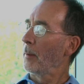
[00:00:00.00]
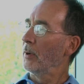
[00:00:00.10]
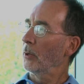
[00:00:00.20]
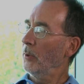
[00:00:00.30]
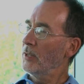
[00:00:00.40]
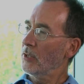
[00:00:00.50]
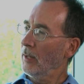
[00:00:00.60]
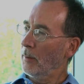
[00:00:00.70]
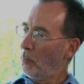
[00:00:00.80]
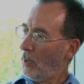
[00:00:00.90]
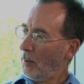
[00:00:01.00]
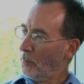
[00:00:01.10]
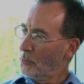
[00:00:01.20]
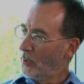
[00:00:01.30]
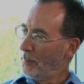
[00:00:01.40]
But it creates a lot of
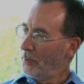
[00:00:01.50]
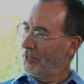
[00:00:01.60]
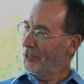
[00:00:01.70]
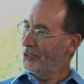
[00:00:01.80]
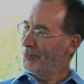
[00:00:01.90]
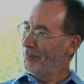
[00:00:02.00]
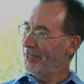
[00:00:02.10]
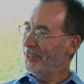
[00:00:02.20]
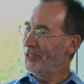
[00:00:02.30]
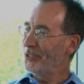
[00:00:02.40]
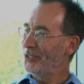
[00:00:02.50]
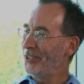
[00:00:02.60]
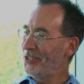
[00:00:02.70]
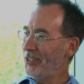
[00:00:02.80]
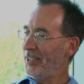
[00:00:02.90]
problems, right? Because
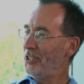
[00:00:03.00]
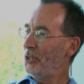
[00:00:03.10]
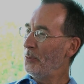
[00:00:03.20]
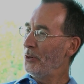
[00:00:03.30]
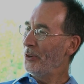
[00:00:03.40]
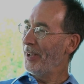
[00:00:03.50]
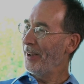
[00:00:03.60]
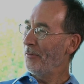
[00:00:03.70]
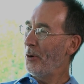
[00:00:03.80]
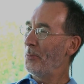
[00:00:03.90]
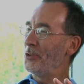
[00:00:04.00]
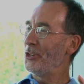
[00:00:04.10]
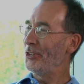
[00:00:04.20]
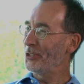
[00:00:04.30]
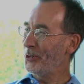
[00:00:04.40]
it's easy when you have
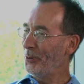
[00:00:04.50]
homogeneous